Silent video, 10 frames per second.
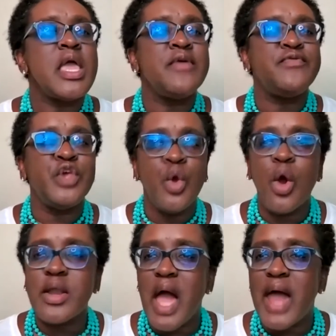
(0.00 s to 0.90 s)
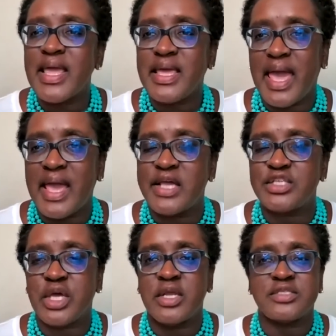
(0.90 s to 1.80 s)
if you are not
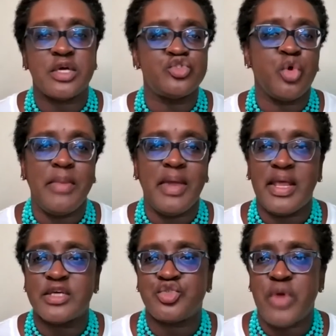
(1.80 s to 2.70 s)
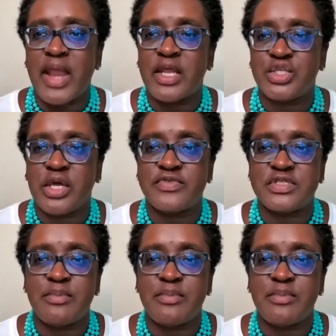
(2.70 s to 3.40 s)
engaged in a social media strategy of